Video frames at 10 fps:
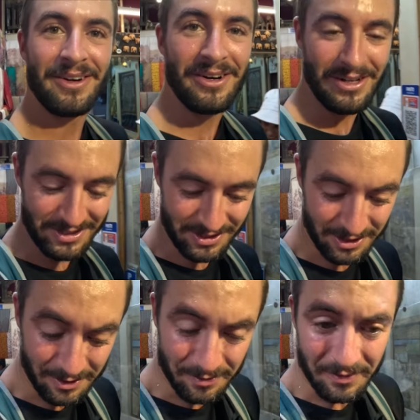
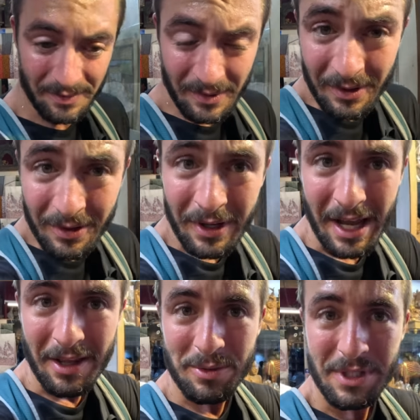Awesome.
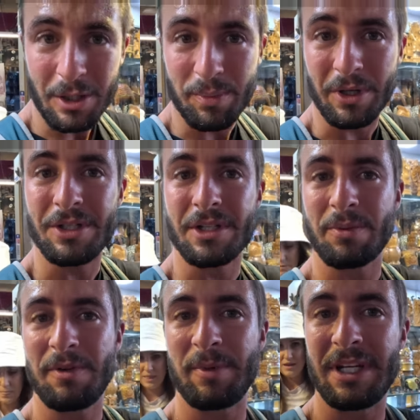Yeah, that was a good purchase.
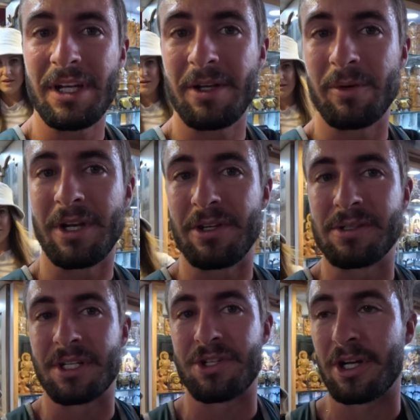We've been needing one of
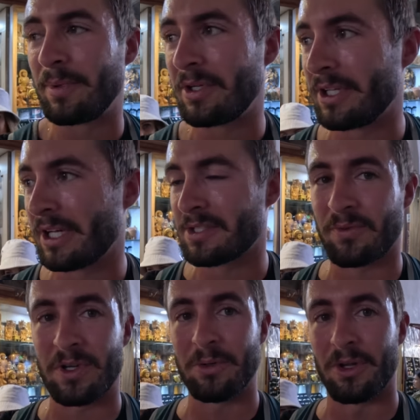those because Shelby only has a
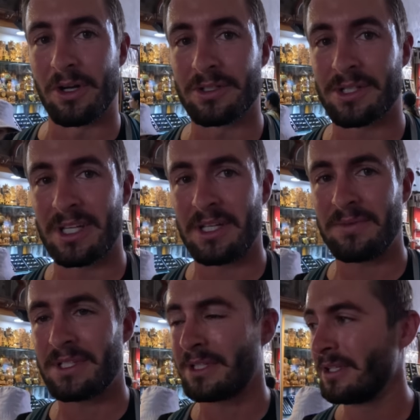few long
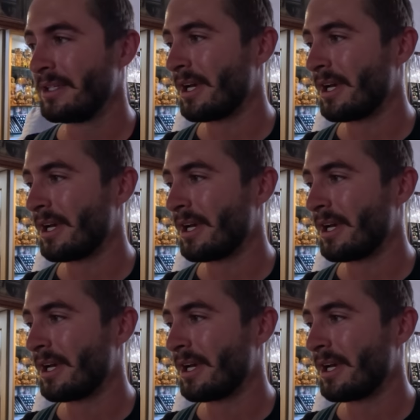sleeves. Yeah.